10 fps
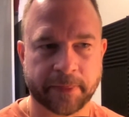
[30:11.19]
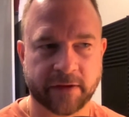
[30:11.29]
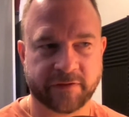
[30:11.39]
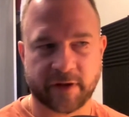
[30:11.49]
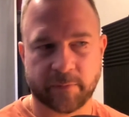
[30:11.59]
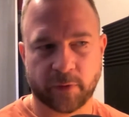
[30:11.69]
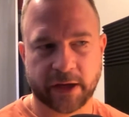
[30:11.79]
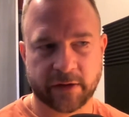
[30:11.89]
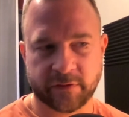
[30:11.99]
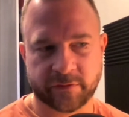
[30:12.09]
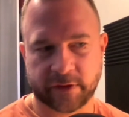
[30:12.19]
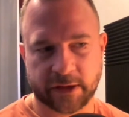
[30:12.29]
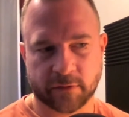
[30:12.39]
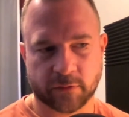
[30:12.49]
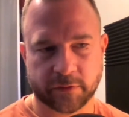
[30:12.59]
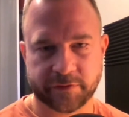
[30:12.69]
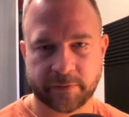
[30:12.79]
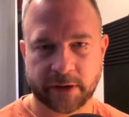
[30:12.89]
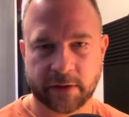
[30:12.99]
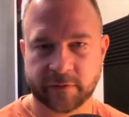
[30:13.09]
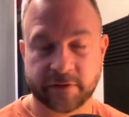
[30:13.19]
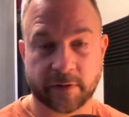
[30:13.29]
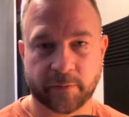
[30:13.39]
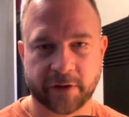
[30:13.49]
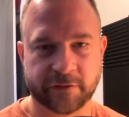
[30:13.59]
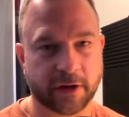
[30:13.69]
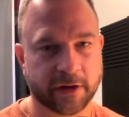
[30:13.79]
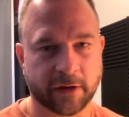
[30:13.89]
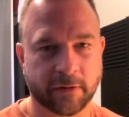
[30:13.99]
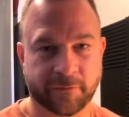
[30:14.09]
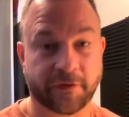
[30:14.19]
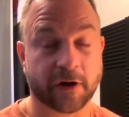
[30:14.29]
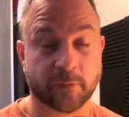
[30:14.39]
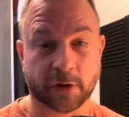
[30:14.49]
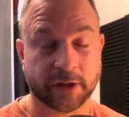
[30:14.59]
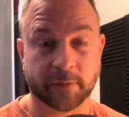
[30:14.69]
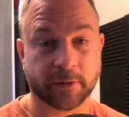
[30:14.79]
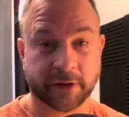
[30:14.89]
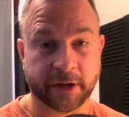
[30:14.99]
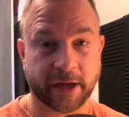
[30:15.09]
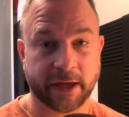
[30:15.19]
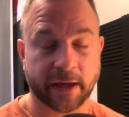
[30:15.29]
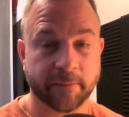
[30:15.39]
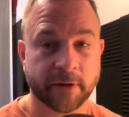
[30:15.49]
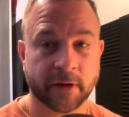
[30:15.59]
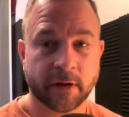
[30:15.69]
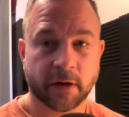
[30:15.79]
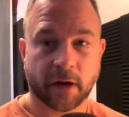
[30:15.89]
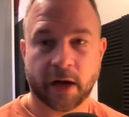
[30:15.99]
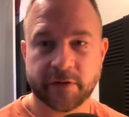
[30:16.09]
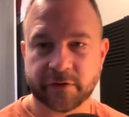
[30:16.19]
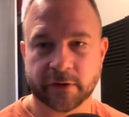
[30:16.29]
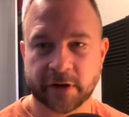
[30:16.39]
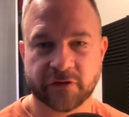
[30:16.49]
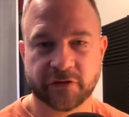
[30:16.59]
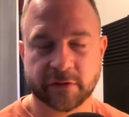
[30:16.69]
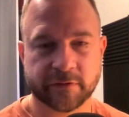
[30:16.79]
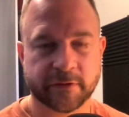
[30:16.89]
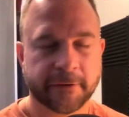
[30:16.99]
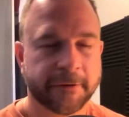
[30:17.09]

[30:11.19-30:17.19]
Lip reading: in some ways equal to me, in some ways far more liberal than I am on certain issues.